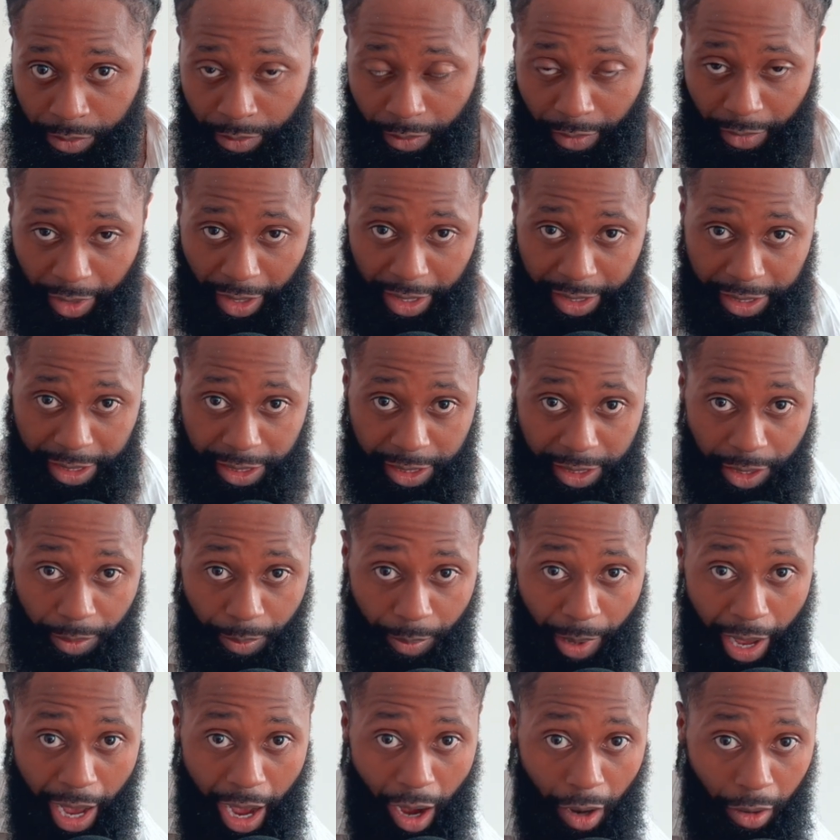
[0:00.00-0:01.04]
This is the
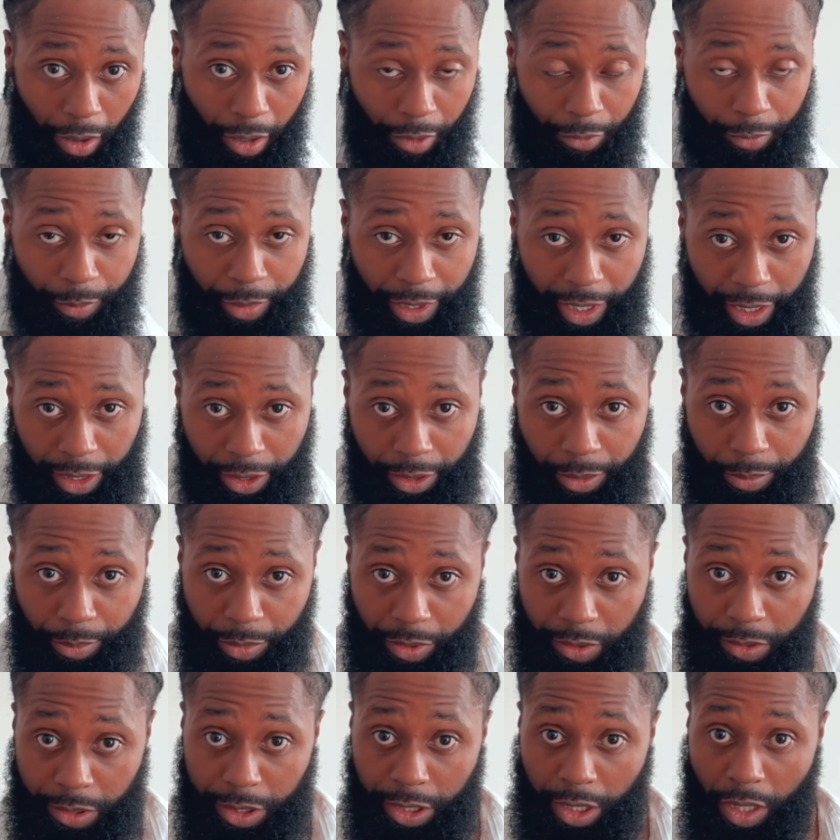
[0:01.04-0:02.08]
power of being the
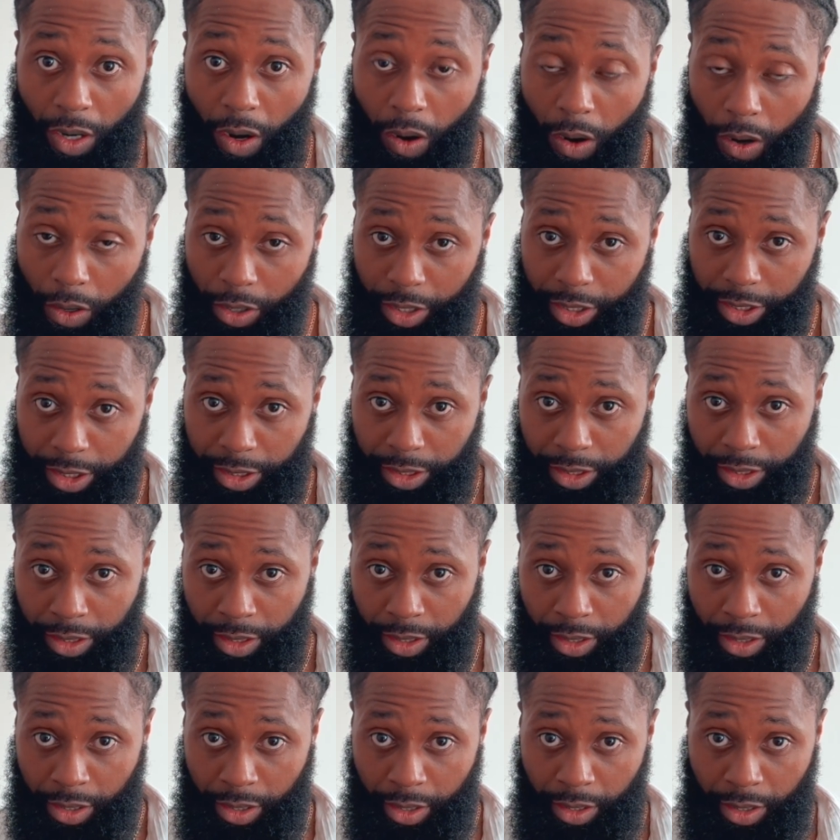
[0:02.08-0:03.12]
music artist,
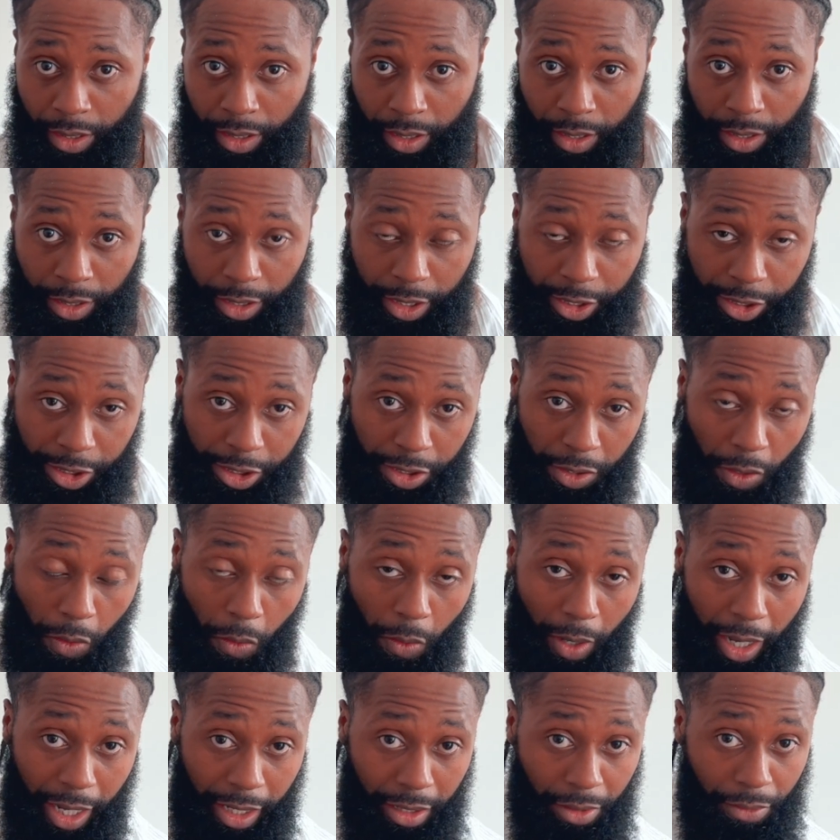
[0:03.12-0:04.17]
the soul
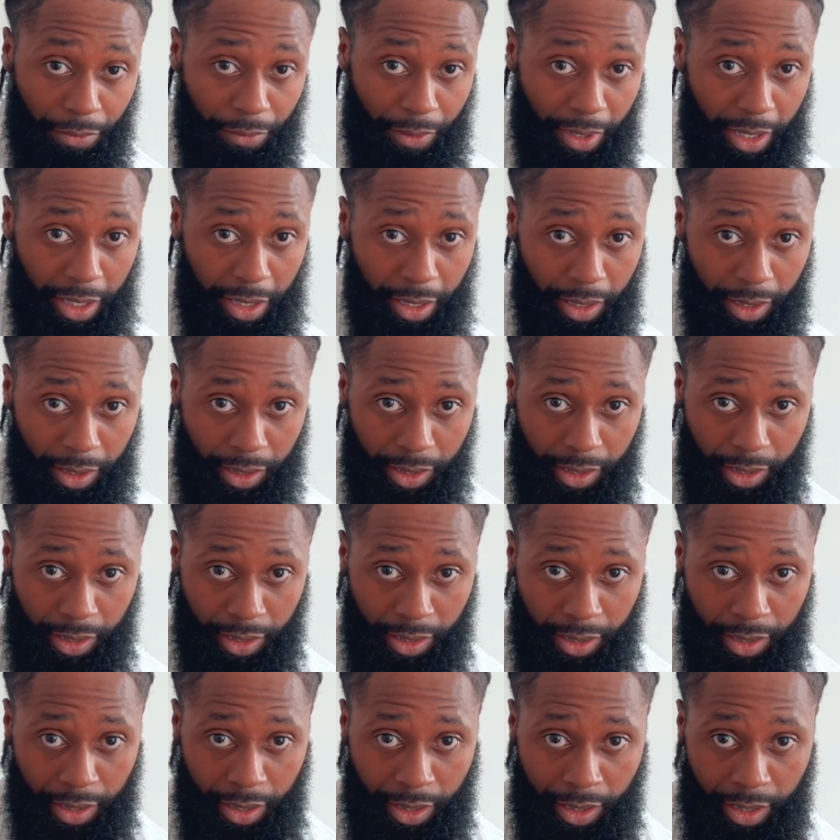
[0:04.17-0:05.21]
elevator,
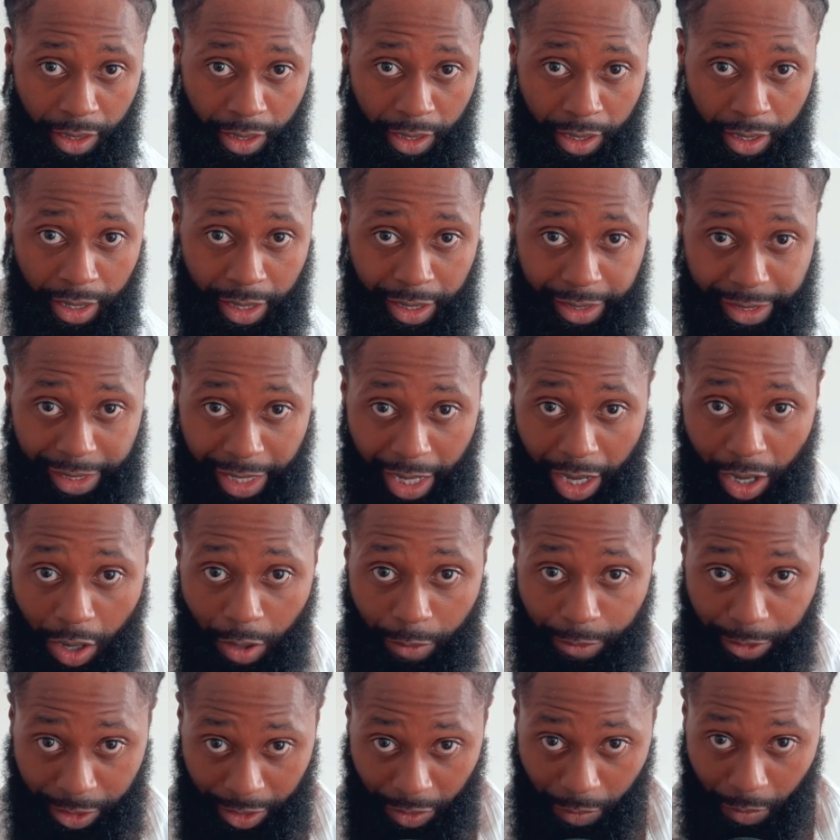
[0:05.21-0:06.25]
to help
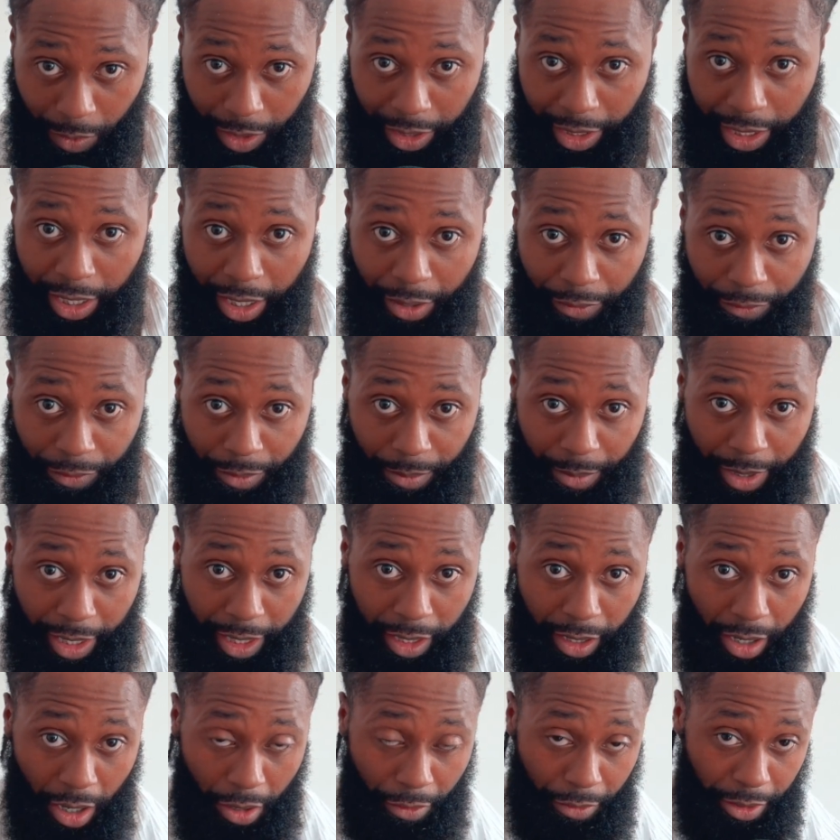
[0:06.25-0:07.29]
someone get from their
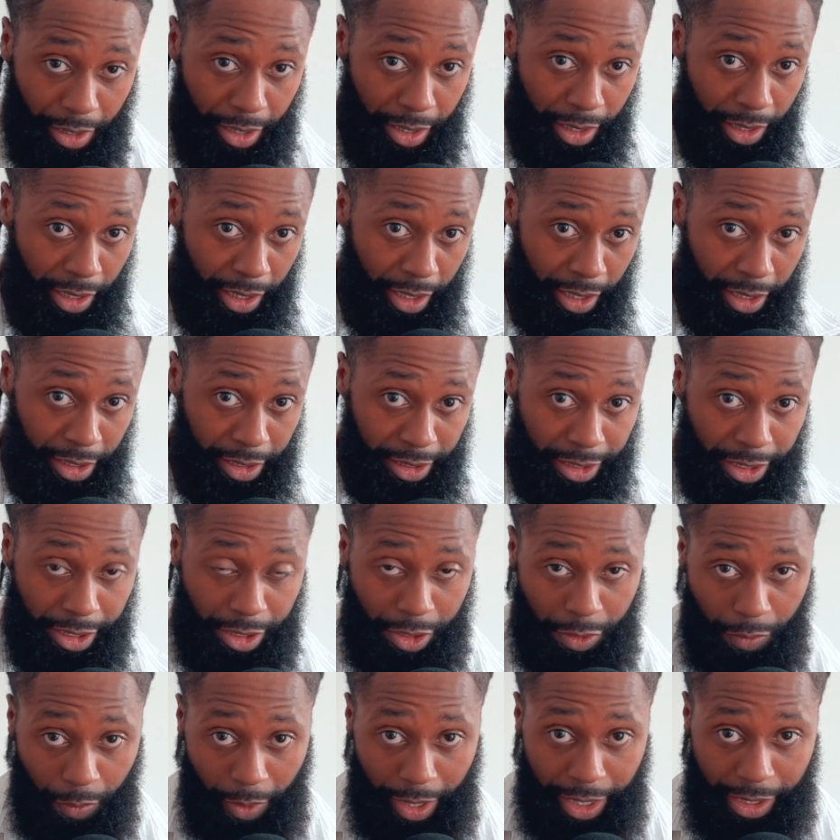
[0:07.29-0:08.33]
current
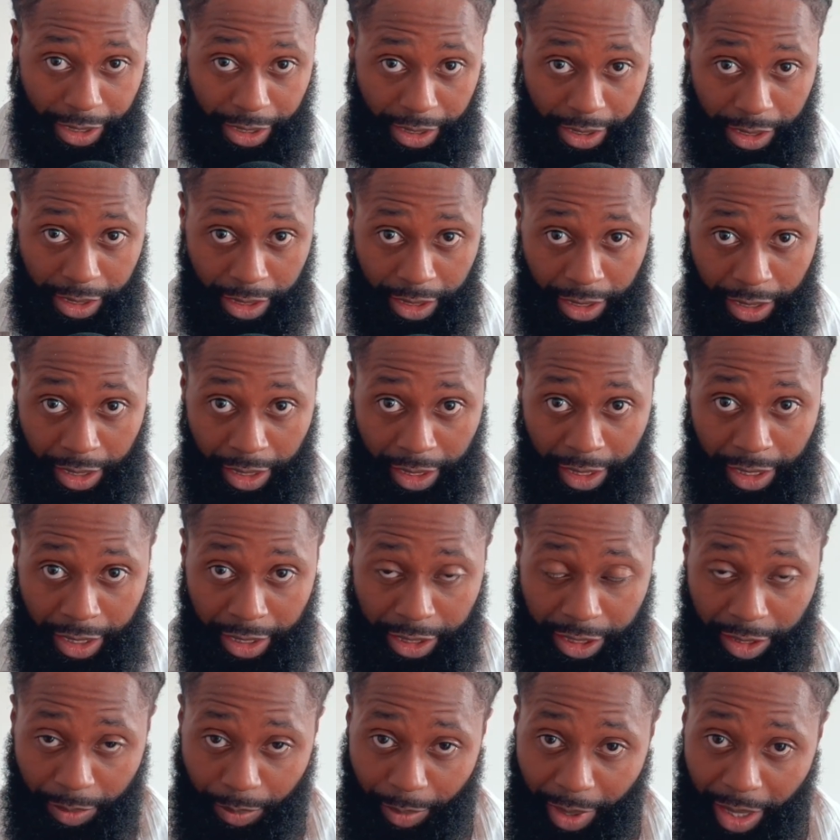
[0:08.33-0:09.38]
situation to
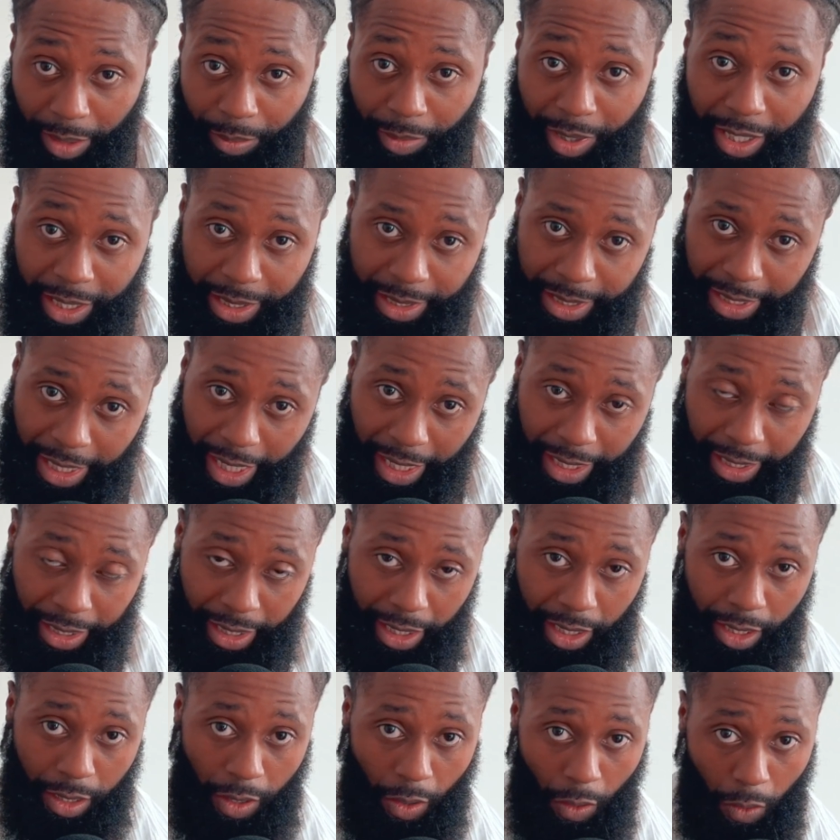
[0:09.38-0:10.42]
maybe a daily
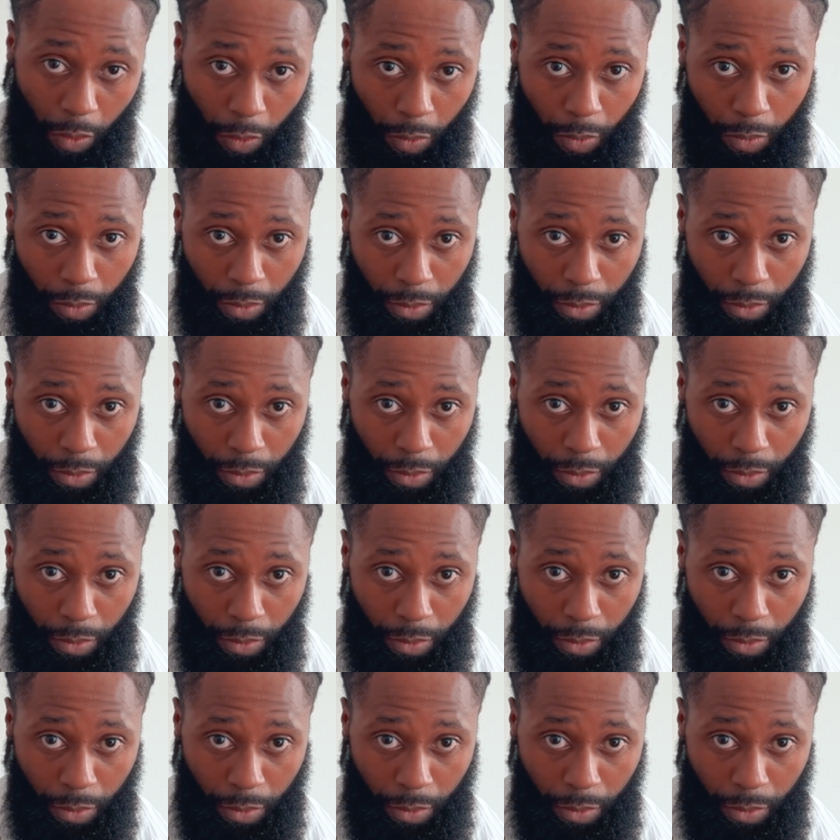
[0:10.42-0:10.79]
goal.